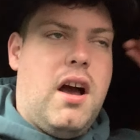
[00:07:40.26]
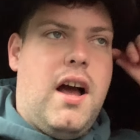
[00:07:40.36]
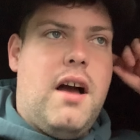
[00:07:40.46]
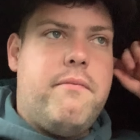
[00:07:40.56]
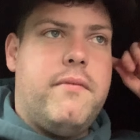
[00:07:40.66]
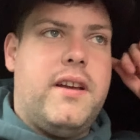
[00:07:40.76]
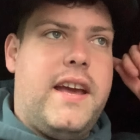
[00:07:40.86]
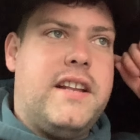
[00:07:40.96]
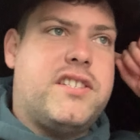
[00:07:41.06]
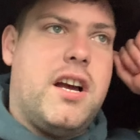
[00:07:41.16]
Um,
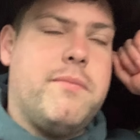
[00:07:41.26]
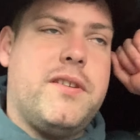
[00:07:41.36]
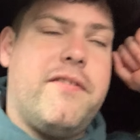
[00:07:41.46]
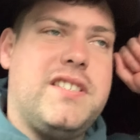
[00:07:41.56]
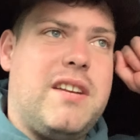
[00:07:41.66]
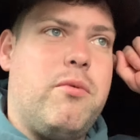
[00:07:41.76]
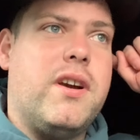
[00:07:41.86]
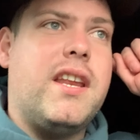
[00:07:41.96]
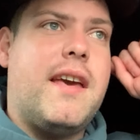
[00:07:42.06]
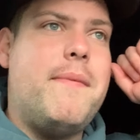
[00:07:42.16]
in terms of is anyone
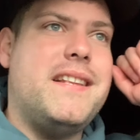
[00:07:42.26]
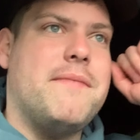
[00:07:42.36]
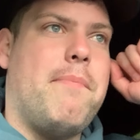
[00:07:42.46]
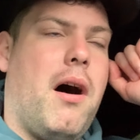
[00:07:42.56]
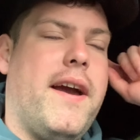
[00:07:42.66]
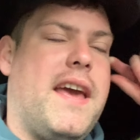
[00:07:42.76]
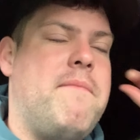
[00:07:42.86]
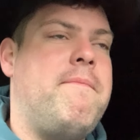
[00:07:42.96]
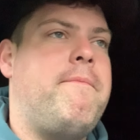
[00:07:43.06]
going to come in to buy him?